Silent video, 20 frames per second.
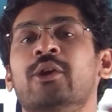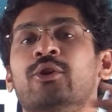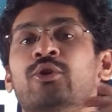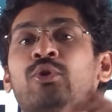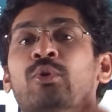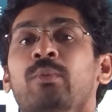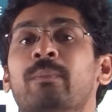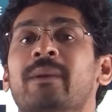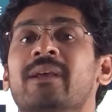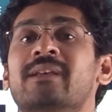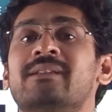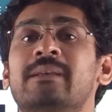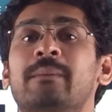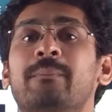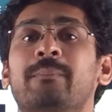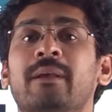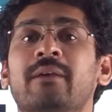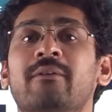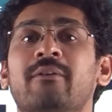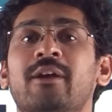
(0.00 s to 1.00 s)

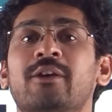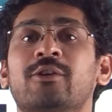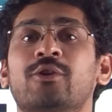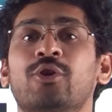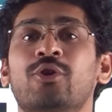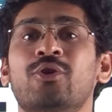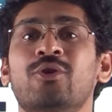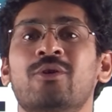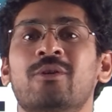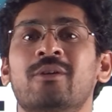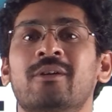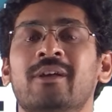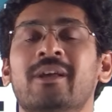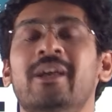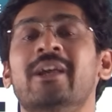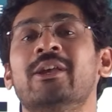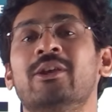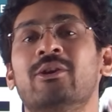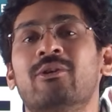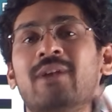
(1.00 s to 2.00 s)
UPSC PYQ,
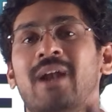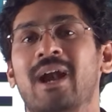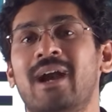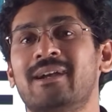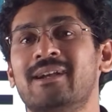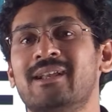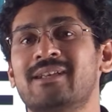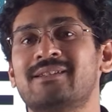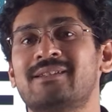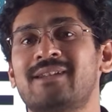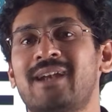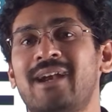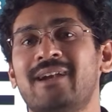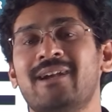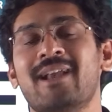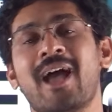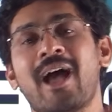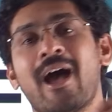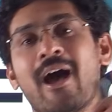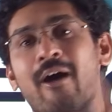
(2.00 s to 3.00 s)
you will
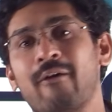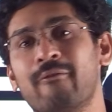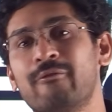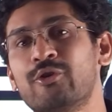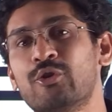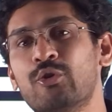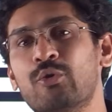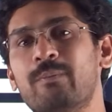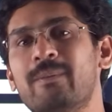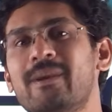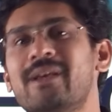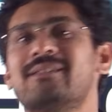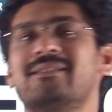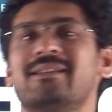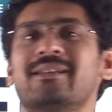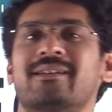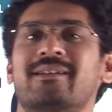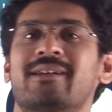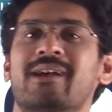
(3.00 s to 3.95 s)
understand how UPSC